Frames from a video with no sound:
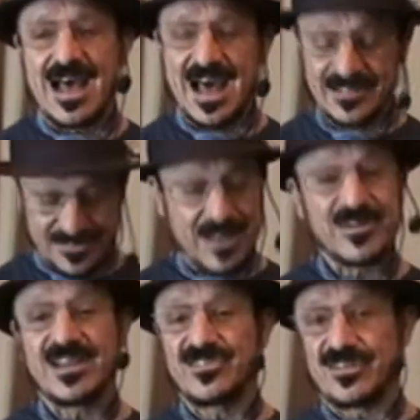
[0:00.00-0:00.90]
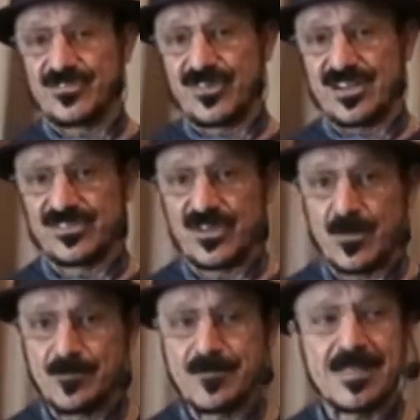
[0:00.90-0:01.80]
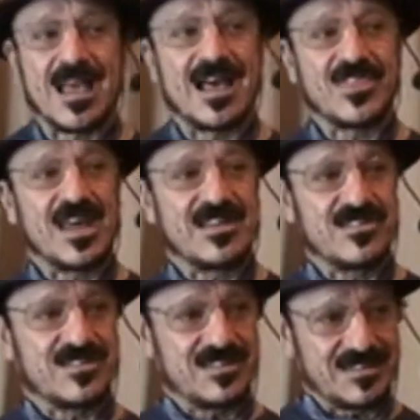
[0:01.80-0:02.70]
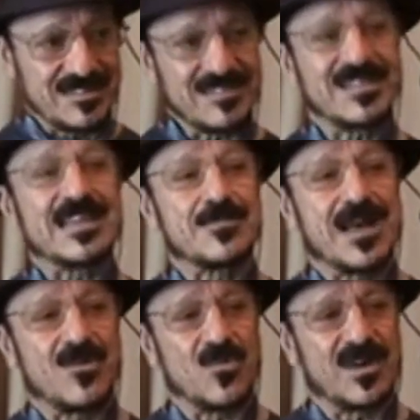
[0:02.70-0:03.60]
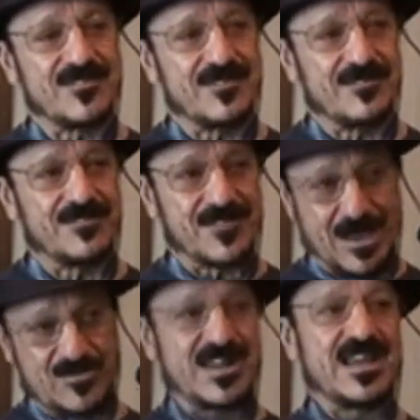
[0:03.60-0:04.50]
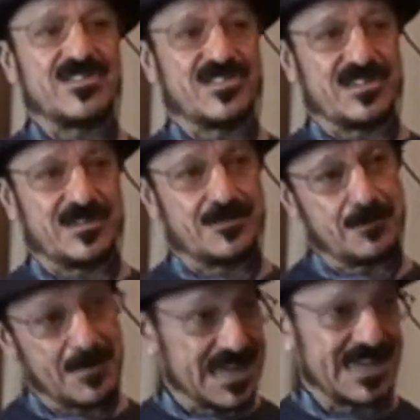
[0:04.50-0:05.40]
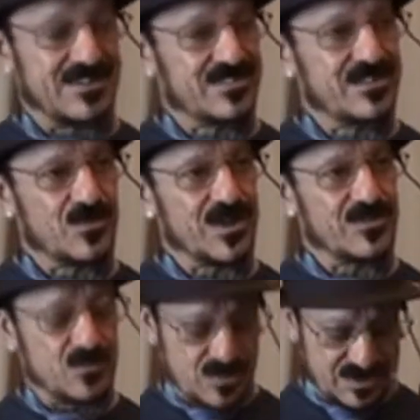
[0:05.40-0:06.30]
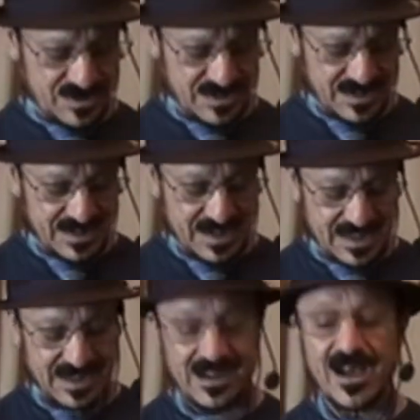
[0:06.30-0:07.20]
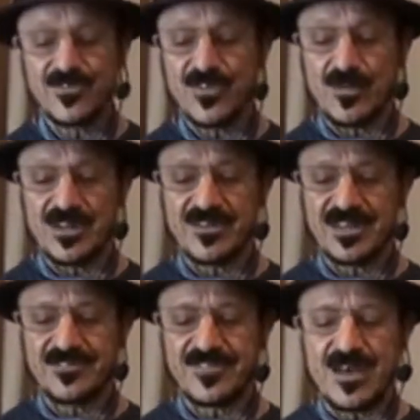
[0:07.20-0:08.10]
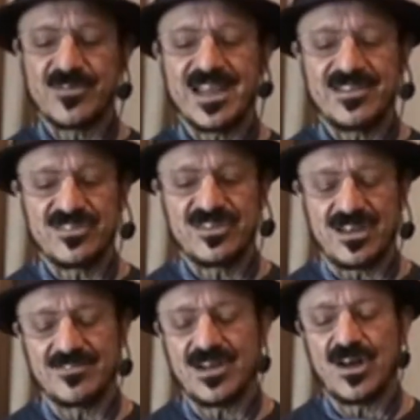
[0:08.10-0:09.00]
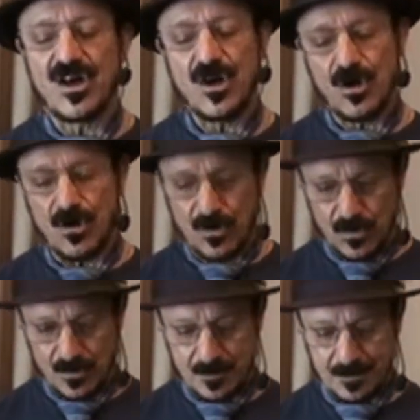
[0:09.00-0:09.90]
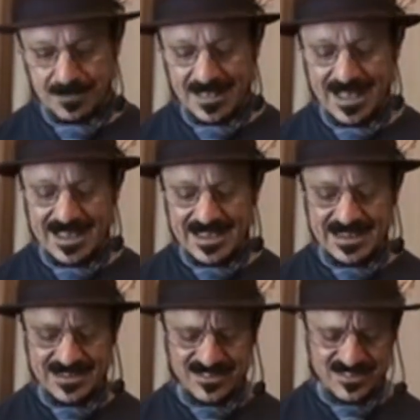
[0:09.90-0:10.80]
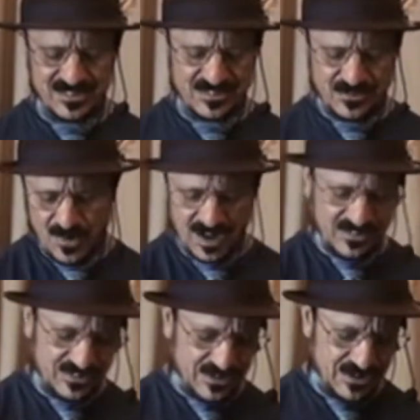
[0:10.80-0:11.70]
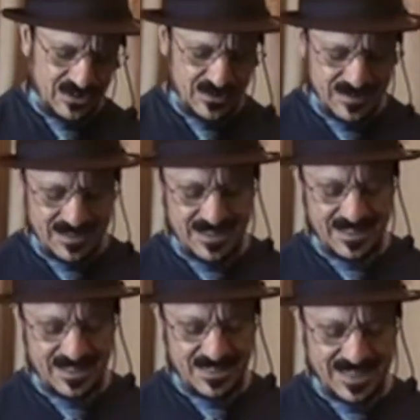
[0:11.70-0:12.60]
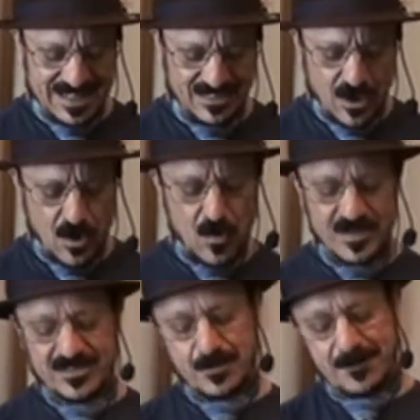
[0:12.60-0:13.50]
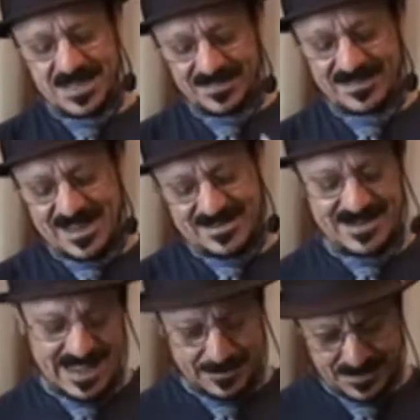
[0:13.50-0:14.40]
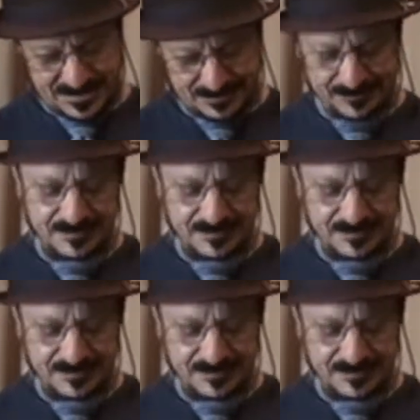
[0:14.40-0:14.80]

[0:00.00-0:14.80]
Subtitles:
on the foundation of trust. So I thought I'd just think about what foundation means and where the word comes from. And the foundation of a home is the structure that the home is built on top of.